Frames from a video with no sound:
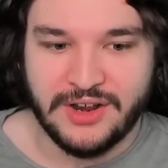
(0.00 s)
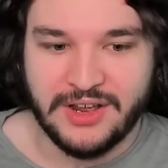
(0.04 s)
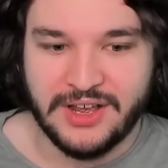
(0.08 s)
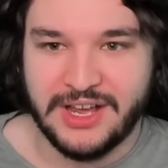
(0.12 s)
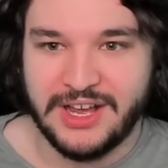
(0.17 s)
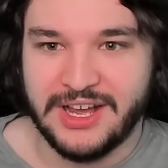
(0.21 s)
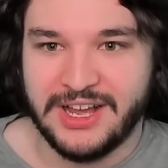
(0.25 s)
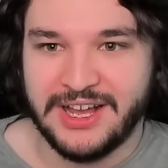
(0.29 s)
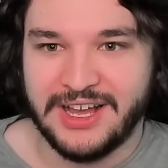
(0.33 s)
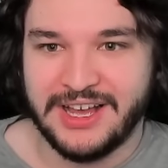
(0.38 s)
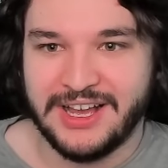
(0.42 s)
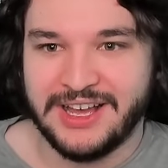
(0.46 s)

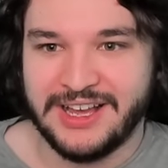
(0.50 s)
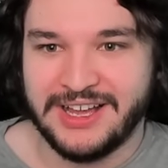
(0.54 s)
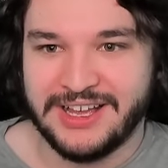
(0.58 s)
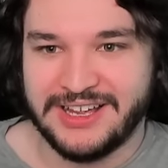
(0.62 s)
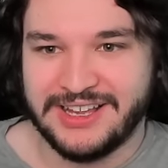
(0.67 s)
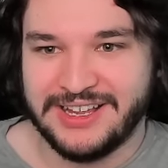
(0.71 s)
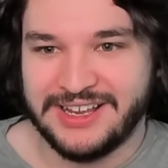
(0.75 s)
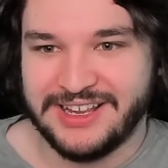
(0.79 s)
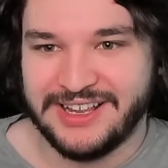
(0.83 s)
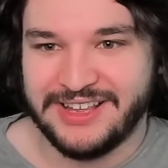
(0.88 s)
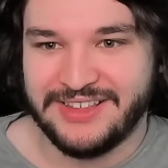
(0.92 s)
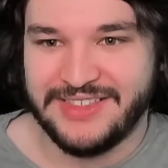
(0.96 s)

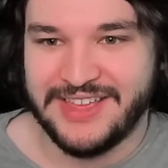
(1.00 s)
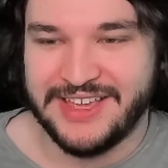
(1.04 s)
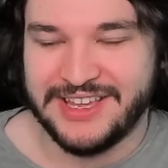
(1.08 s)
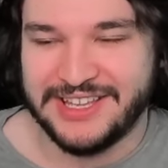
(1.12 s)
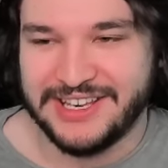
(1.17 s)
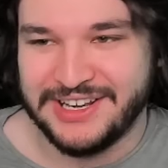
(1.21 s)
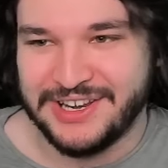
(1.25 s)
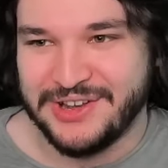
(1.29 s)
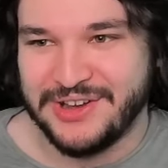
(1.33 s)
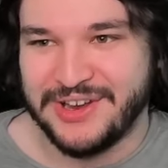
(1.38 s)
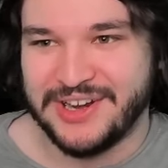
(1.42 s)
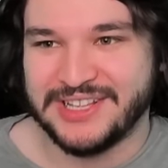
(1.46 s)
They
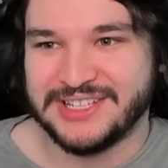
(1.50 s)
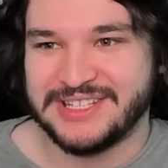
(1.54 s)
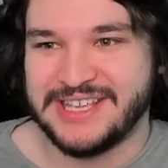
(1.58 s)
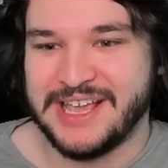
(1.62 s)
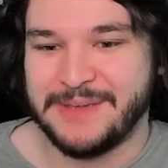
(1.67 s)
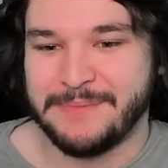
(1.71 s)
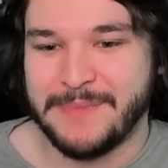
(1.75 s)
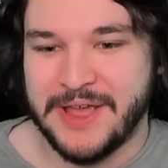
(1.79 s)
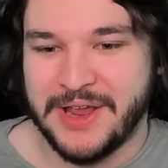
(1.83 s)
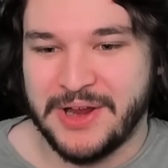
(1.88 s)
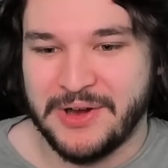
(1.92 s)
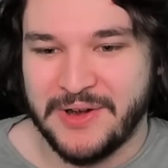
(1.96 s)
can go ahead and
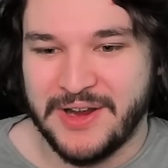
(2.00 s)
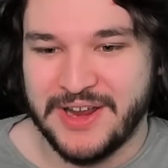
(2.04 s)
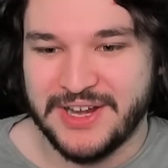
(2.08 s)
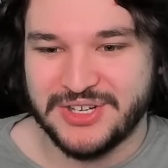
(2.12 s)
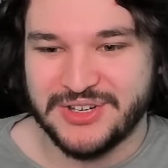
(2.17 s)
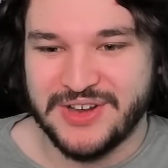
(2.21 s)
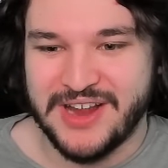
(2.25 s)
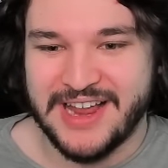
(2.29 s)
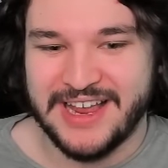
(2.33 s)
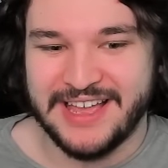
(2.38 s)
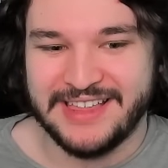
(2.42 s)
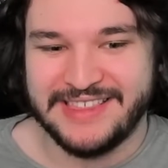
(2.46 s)
take my Krayt
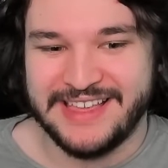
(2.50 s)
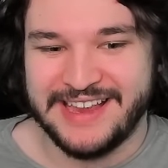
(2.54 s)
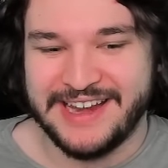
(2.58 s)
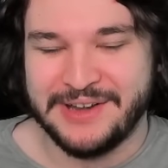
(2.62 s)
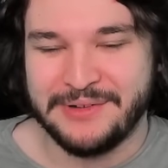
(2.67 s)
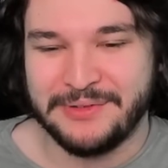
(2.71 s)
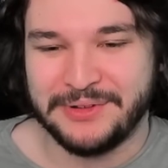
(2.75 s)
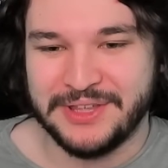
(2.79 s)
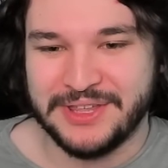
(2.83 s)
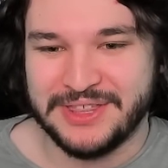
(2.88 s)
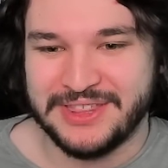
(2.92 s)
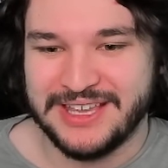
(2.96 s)
Dragon. They
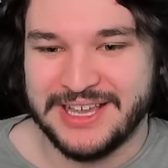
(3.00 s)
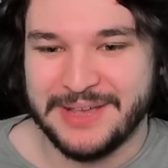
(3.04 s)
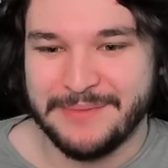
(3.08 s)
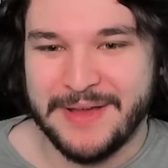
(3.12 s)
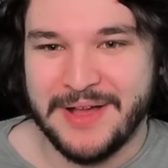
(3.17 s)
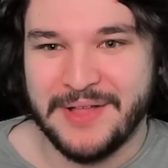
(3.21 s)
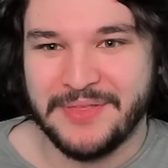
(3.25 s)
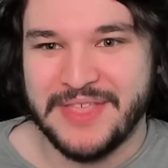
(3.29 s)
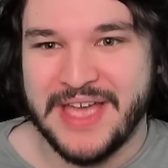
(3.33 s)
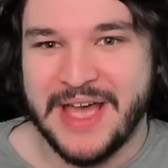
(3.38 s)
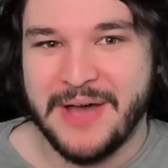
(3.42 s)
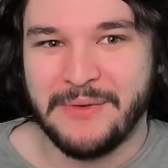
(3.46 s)
didn't really think
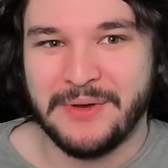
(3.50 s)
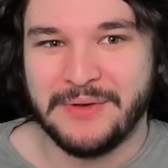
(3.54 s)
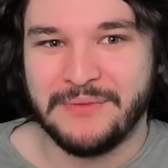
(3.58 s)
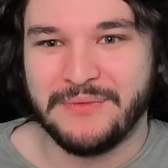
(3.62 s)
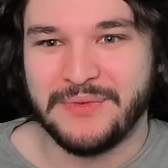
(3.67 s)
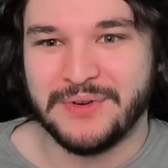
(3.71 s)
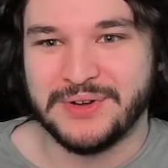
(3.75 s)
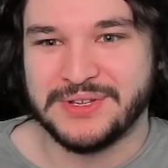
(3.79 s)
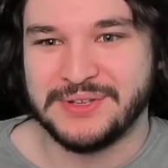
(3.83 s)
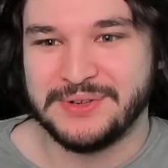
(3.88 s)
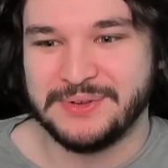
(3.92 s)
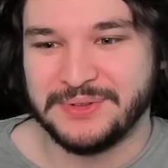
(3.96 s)
about that one
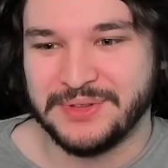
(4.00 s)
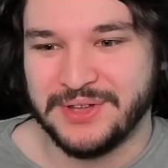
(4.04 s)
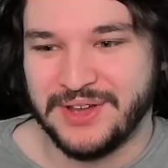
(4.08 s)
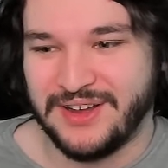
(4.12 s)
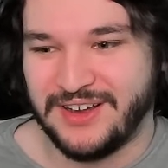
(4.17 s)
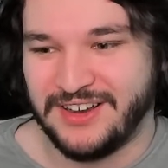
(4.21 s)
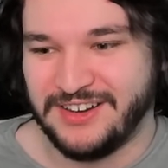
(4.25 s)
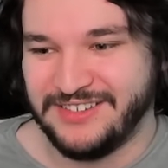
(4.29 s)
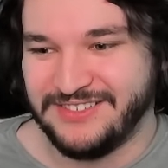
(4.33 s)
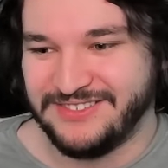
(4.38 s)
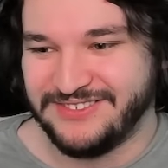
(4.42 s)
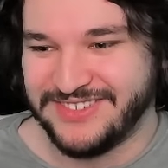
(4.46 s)
for too
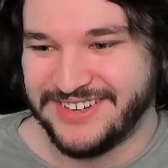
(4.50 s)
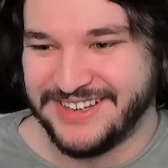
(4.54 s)
long.